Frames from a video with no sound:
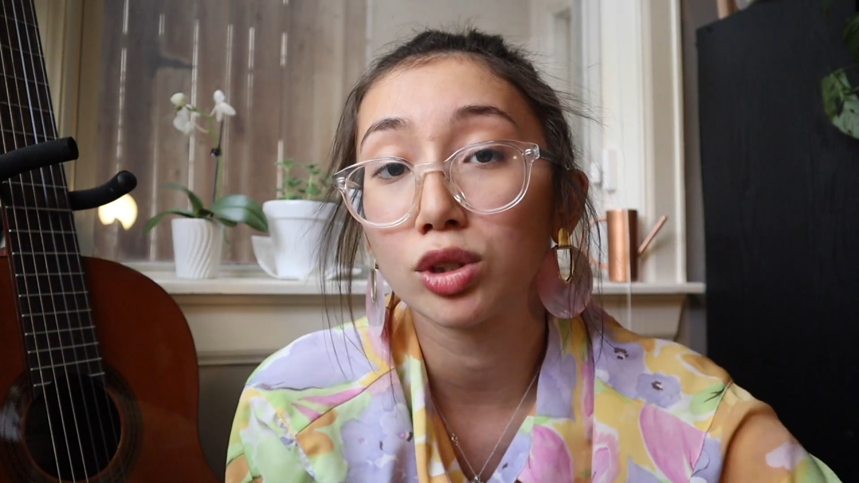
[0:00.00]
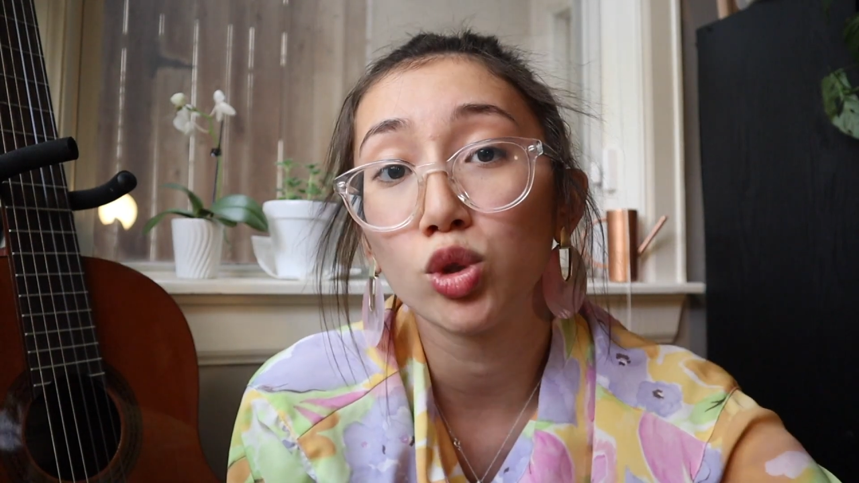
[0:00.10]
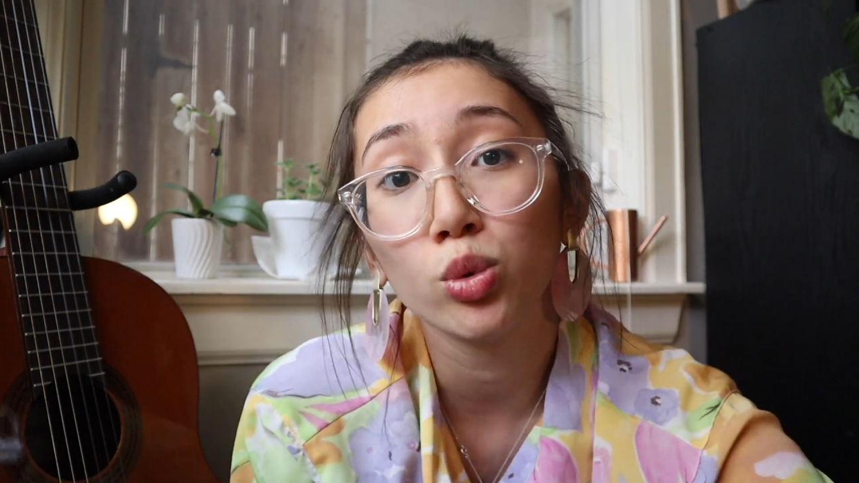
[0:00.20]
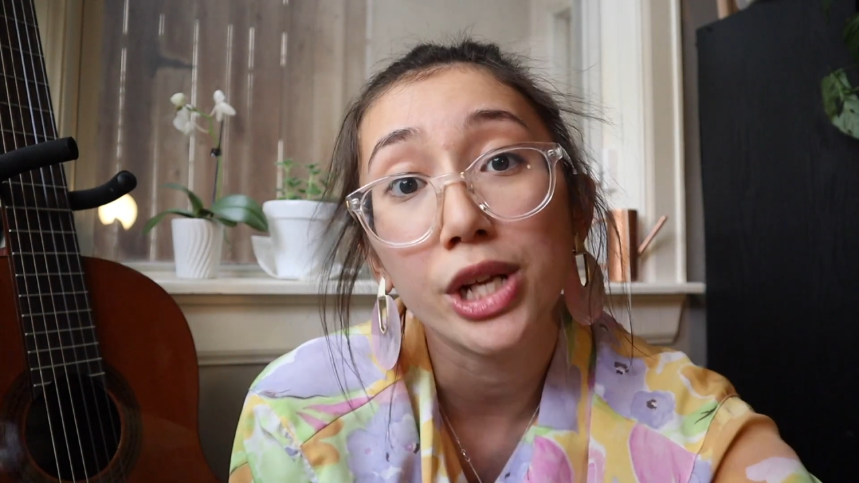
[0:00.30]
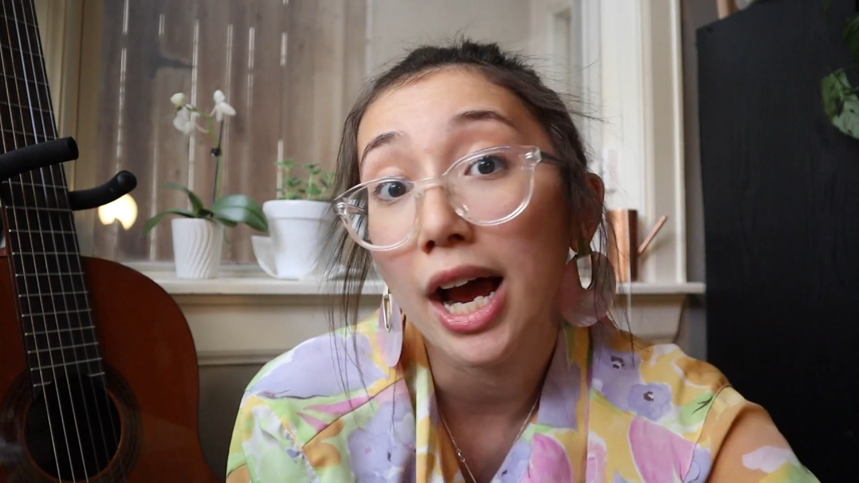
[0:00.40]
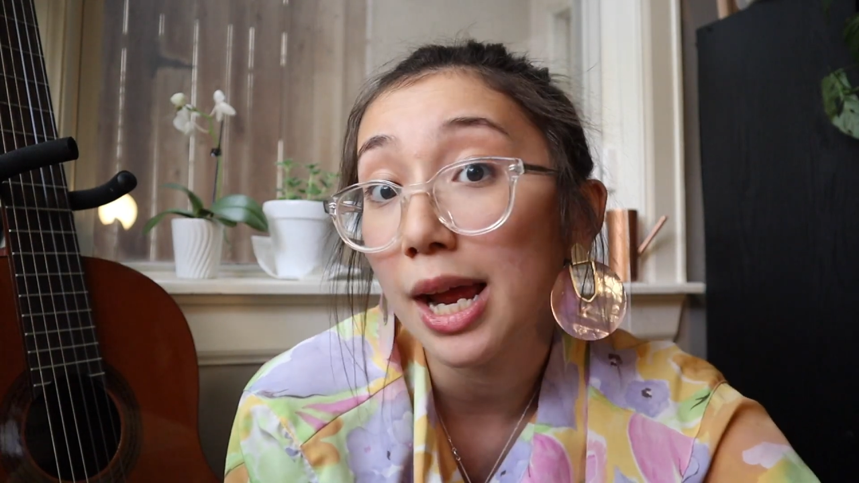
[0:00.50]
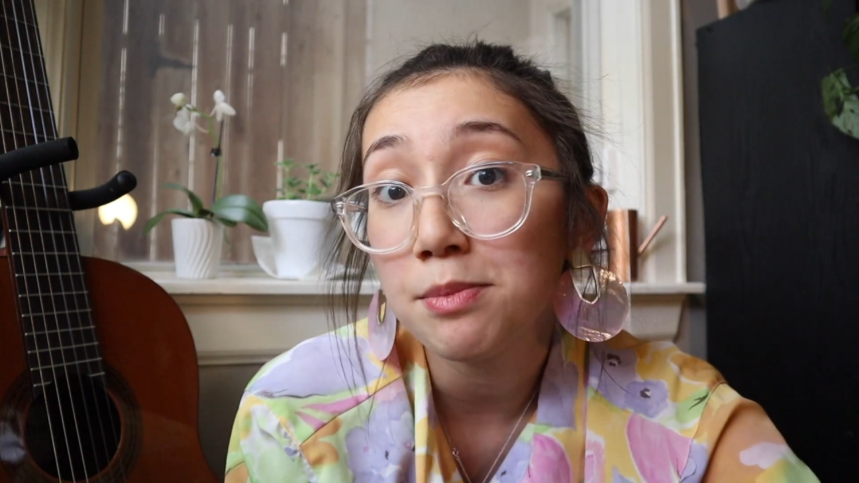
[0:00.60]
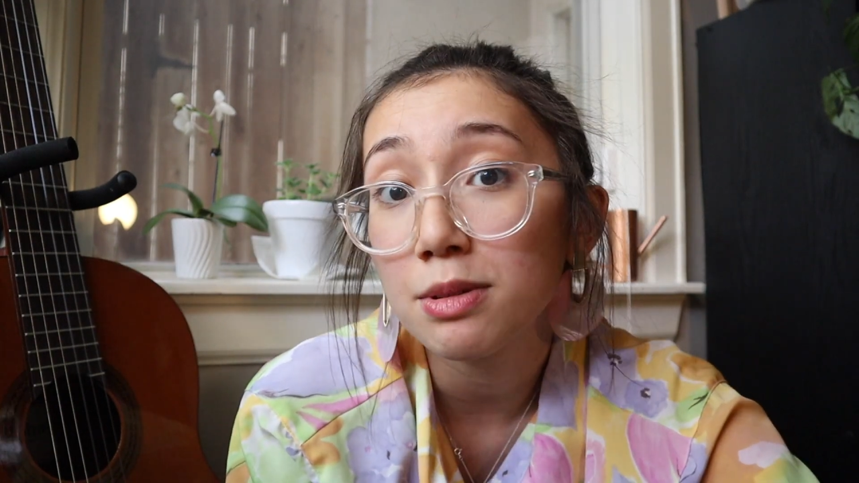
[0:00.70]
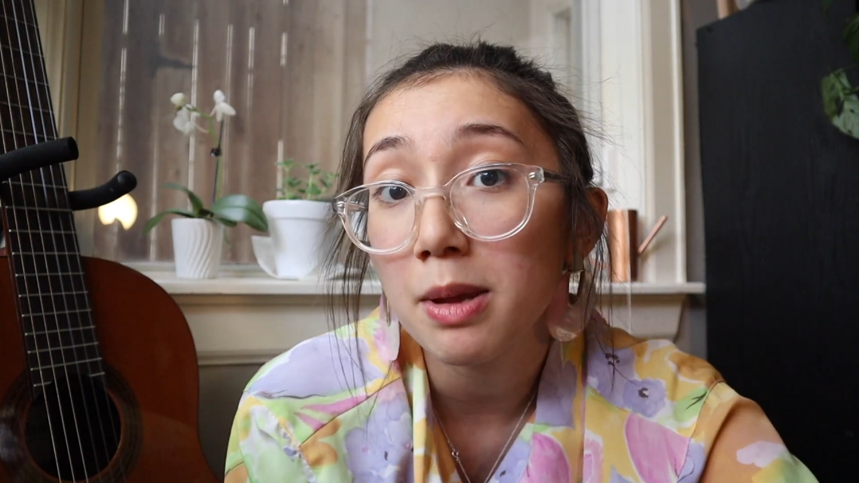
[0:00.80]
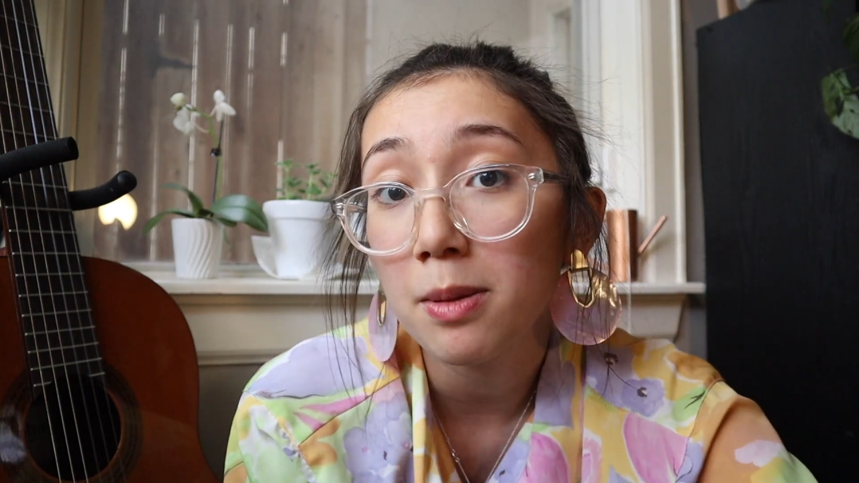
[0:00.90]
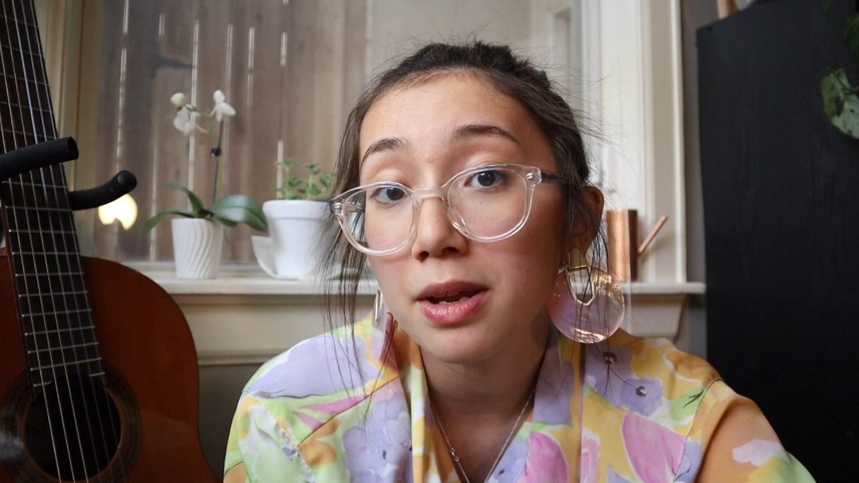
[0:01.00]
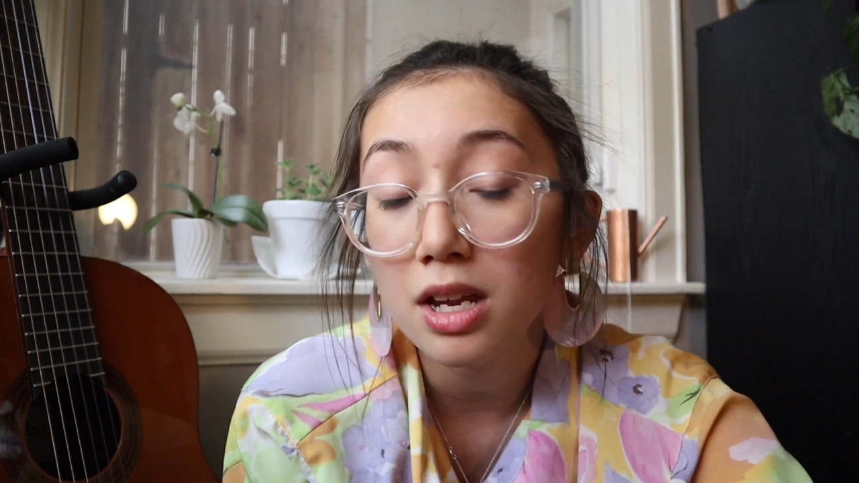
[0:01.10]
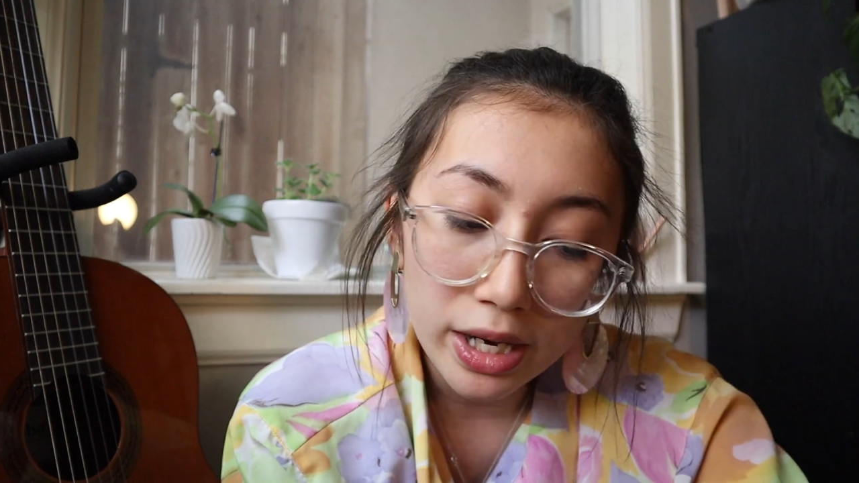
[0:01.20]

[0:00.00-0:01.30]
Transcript: 2 times maybe.